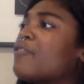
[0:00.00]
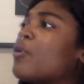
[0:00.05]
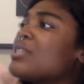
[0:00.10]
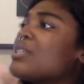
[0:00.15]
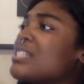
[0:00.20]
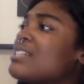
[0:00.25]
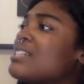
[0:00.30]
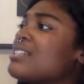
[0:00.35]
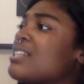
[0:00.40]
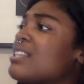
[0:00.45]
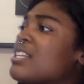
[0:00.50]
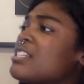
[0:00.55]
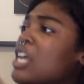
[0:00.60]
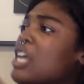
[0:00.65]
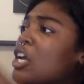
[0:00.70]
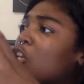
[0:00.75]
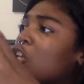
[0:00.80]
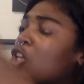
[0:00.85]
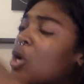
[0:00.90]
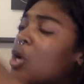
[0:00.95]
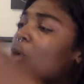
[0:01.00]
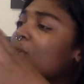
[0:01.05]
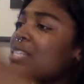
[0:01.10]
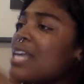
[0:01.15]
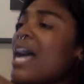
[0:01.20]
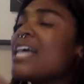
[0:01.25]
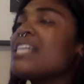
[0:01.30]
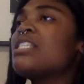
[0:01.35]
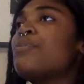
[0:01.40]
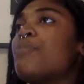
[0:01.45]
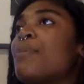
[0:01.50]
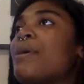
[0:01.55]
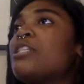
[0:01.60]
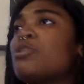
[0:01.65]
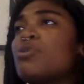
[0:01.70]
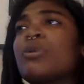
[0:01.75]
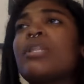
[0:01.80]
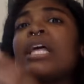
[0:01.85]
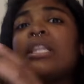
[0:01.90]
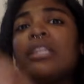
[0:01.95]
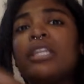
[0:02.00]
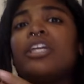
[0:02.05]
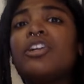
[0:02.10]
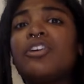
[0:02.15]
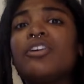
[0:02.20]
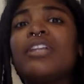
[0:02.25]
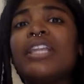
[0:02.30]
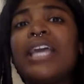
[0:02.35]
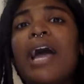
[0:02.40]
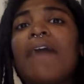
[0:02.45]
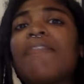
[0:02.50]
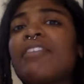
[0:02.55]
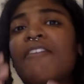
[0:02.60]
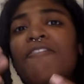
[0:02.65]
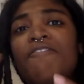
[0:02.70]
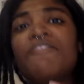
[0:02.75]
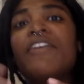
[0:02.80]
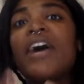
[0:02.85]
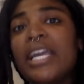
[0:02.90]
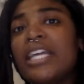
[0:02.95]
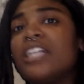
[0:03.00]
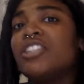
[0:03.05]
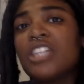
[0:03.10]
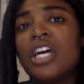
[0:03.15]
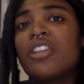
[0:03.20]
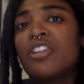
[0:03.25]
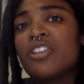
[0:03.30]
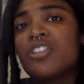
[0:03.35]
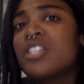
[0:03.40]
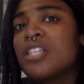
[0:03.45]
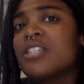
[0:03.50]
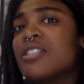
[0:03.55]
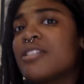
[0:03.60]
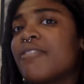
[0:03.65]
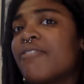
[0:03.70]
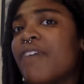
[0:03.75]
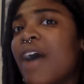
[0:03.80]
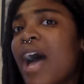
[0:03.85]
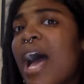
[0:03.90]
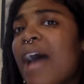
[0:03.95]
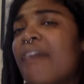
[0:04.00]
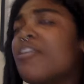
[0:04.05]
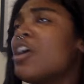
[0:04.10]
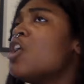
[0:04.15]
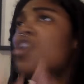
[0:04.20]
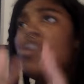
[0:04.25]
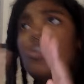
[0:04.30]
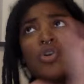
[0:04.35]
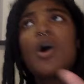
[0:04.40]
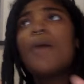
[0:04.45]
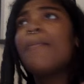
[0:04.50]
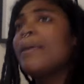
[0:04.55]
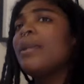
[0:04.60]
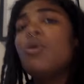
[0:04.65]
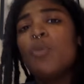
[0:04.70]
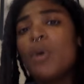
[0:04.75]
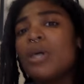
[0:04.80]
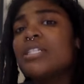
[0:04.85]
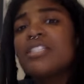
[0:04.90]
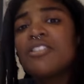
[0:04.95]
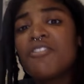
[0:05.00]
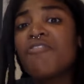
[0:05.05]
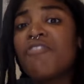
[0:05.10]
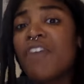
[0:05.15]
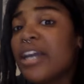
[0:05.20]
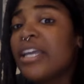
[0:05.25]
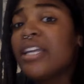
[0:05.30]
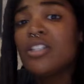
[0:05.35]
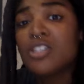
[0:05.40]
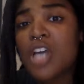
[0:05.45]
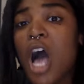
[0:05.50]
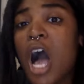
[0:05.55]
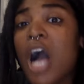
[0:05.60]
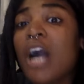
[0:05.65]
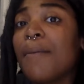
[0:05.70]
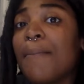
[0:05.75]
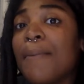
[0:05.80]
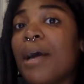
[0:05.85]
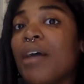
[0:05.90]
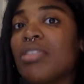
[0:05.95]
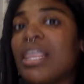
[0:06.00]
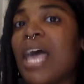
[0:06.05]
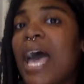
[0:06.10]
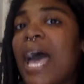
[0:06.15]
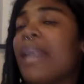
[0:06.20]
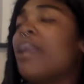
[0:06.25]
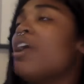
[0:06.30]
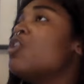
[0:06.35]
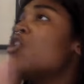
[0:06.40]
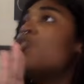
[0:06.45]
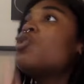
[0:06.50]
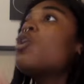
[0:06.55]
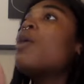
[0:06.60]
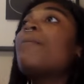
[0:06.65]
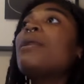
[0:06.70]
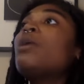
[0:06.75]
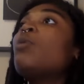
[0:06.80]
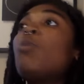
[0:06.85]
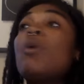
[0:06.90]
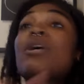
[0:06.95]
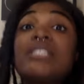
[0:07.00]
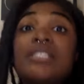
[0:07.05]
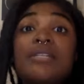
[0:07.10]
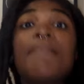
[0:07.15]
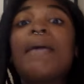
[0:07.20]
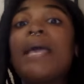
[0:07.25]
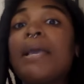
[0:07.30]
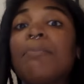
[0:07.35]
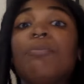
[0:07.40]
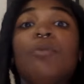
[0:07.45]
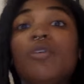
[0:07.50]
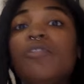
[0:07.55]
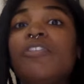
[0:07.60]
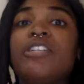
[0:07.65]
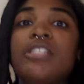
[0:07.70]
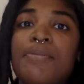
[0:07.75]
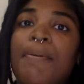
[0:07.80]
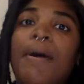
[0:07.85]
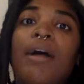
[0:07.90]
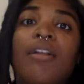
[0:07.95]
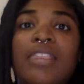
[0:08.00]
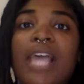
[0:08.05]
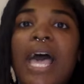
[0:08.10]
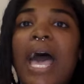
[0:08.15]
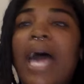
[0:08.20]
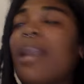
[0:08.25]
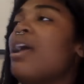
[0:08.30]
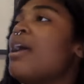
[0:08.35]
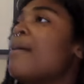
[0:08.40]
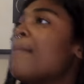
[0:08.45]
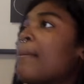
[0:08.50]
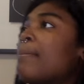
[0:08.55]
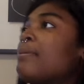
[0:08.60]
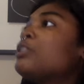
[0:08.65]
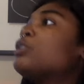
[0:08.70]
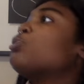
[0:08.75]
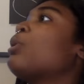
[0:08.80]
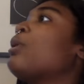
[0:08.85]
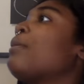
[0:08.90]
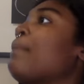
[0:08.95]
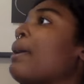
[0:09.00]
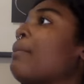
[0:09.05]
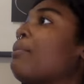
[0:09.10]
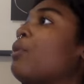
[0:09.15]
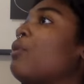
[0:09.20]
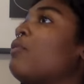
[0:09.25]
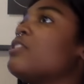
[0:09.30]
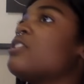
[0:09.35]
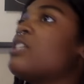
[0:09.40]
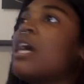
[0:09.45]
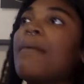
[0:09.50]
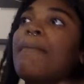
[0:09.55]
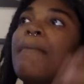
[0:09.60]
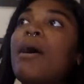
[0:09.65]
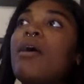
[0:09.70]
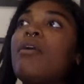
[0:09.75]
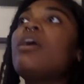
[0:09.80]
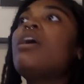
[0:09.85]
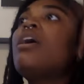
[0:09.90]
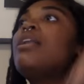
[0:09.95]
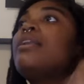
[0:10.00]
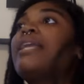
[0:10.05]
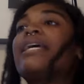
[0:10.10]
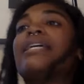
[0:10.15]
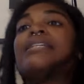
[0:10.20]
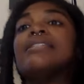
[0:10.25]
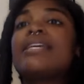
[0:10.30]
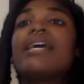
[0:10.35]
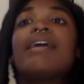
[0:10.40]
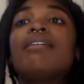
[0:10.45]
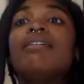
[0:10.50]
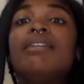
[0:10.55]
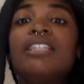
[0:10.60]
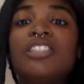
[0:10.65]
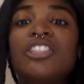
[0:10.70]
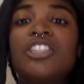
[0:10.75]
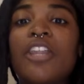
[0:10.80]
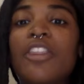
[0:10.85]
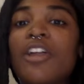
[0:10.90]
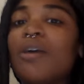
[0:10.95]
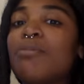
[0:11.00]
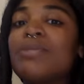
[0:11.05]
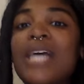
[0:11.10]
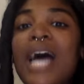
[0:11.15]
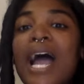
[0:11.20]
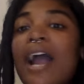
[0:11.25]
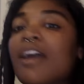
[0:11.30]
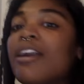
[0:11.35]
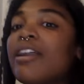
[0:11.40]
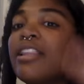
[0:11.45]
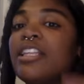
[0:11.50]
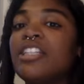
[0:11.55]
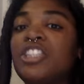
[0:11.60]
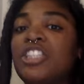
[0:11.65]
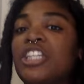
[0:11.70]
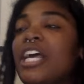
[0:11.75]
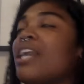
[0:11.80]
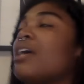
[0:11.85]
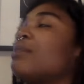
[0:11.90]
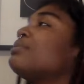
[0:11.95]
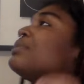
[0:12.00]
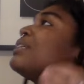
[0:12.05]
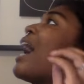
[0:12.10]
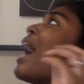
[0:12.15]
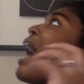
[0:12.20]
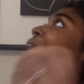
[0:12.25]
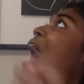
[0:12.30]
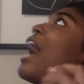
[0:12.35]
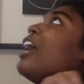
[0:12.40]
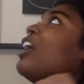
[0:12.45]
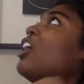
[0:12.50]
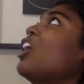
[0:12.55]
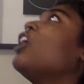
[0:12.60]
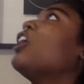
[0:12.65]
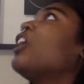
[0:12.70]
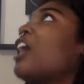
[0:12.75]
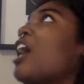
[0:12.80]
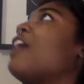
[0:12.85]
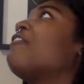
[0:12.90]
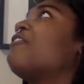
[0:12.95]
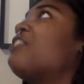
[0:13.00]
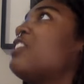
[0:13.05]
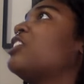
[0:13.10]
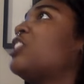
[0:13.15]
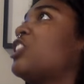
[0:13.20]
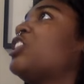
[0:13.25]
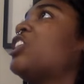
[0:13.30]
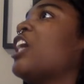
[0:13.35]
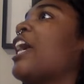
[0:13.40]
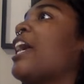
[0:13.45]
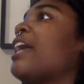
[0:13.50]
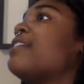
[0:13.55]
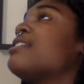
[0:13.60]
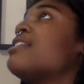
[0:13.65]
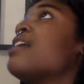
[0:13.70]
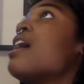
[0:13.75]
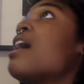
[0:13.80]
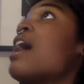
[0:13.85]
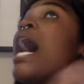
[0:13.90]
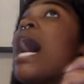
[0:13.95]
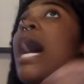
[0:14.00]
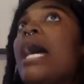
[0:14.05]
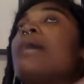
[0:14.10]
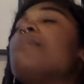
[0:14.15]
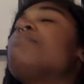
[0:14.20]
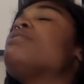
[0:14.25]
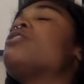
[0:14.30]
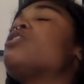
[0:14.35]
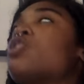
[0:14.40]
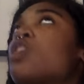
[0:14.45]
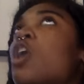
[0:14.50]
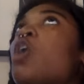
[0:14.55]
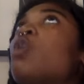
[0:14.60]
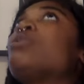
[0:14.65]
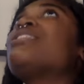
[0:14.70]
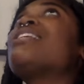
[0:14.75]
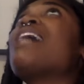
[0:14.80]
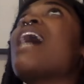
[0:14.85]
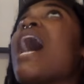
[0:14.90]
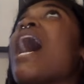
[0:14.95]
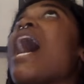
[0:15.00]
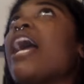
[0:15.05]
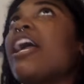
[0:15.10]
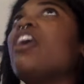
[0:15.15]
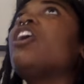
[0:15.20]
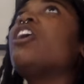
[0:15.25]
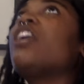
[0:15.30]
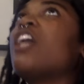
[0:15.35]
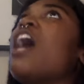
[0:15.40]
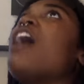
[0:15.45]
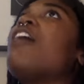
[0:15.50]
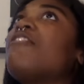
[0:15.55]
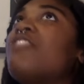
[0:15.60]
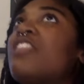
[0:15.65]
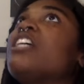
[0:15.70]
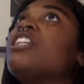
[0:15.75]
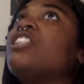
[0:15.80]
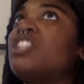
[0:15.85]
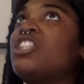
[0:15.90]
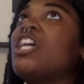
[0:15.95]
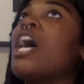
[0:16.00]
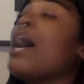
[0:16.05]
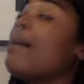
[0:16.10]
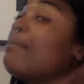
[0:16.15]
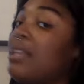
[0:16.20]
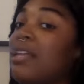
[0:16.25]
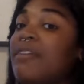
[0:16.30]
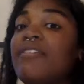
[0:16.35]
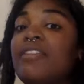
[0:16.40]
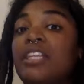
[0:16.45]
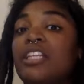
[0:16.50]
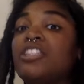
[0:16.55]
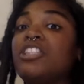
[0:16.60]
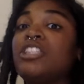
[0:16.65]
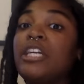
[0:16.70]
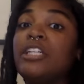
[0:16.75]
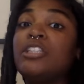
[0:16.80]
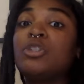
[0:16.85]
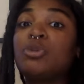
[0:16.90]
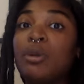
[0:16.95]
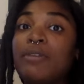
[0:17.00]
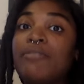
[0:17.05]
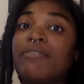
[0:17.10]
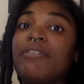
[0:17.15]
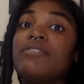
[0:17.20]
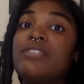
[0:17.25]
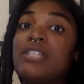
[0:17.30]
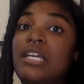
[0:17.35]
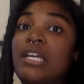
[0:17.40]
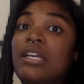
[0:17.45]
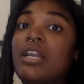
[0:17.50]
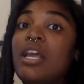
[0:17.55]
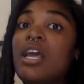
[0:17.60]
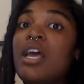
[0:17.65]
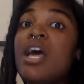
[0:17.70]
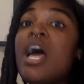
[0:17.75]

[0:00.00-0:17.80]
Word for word: forced into this enclosed ass space where they literally have to fight each other to survive. Nobody wants to fucking talk about that. Nobody wants to make movies about that. People just want to make movies talk about niggas killing each other. I'm tired of this shit. I'm tired of this shit. I'm so tired of this shit. I'm leaving this shit in 2015.